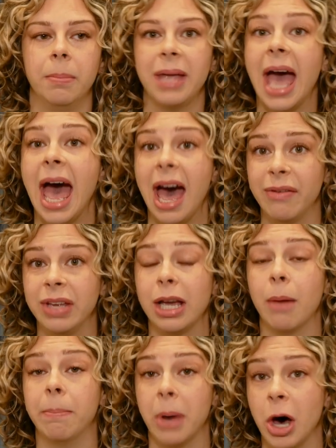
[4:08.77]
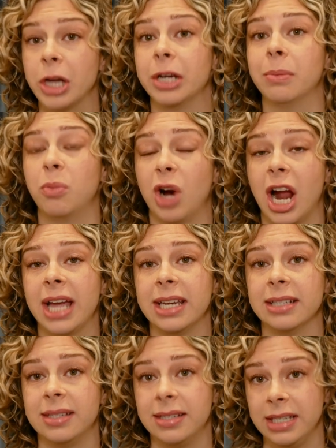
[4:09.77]
Having a bottom where I
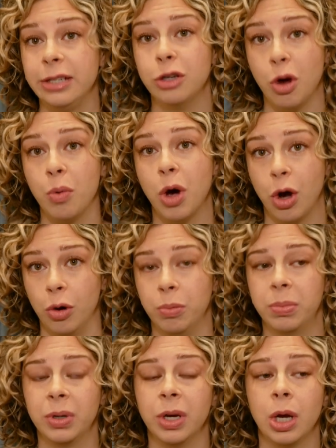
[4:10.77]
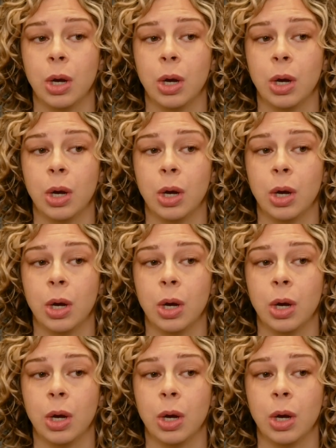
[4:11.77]
could see no hope,